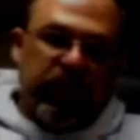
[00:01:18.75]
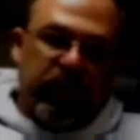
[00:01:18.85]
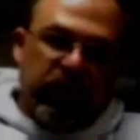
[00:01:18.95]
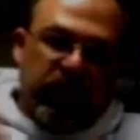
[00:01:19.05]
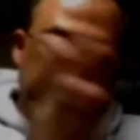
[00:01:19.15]

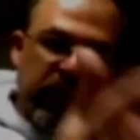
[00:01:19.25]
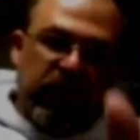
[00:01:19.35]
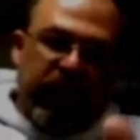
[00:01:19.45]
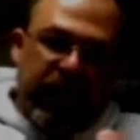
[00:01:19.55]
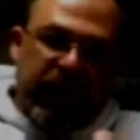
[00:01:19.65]
and on the
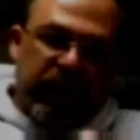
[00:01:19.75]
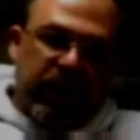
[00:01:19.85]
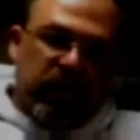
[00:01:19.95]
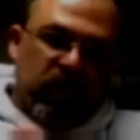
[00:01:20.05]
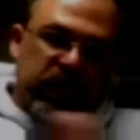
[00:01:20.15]
other hand,
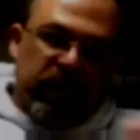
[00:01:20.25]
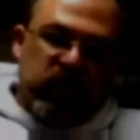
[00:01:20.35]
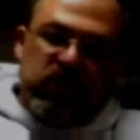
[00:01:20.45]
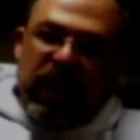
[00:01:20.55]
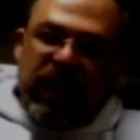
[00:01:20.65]
on the other
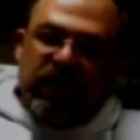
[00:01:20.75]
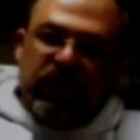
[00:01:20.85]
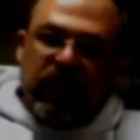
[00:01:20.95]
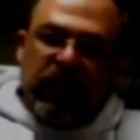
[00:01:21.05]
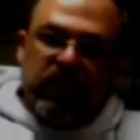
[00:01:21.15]
side of the
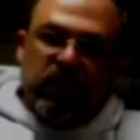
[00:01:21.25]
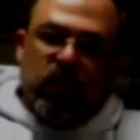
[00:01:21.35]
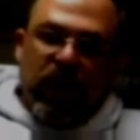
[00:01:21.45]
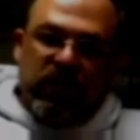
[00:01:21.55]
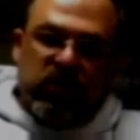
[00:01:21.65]
line to the
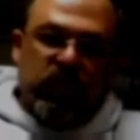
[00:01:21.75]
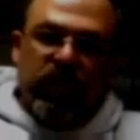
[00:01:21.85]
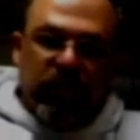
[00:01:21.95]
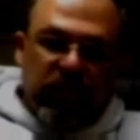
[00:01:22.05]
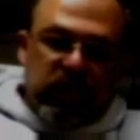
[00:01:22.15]
west, you
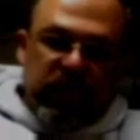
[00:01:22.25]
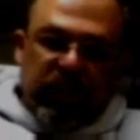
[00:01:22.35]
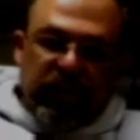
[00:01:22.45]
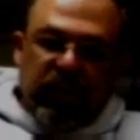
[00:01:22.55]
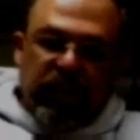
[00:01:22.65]
would have
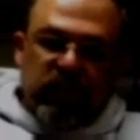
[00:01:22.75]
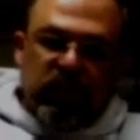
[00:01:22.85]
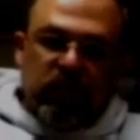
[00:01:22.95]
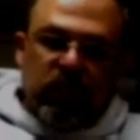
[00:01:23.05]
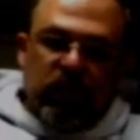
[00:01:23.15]
unsettled areas.
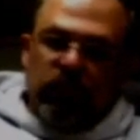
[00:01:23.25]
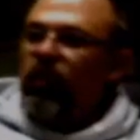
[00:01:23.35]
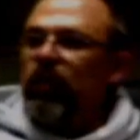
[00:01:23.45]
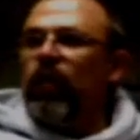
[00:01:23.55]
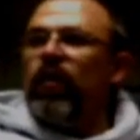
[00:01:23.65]
For
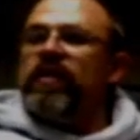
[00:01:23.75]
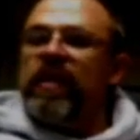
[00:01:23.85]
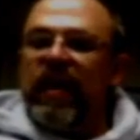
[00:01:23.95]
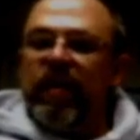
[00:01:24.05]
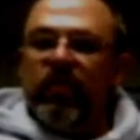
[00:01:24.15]
a long
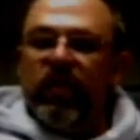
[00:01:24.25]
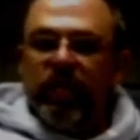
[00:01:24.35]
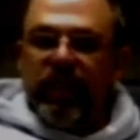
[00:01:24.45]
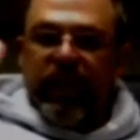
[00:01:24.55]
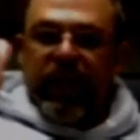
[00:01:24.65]
time, there had
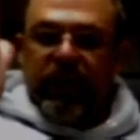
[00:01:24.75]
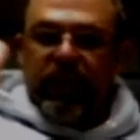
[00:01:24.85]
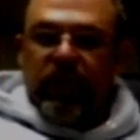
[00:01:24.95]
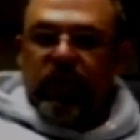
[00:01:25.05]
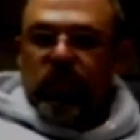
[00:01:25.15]
been that
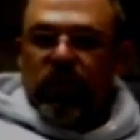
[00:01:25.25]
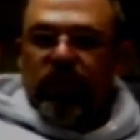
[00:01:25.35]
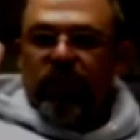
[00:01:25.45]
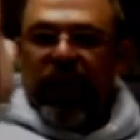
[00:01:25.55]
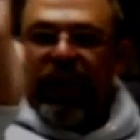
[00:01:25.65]
sort of
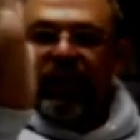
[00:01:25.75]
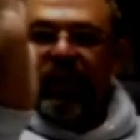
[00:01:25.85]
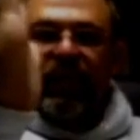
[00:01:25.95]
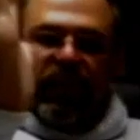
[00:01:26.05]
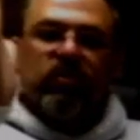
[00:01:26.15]
dividing
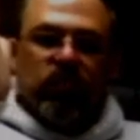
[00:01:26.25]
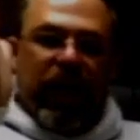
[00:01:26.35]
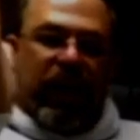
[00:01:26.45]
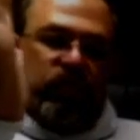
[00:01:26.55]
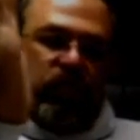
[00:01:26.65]
line that
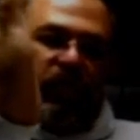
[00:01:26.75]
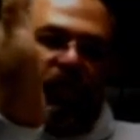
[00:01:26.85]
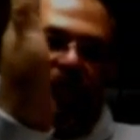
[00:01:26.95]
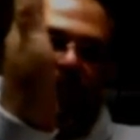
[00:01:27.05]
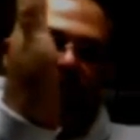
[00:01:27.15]
gradually,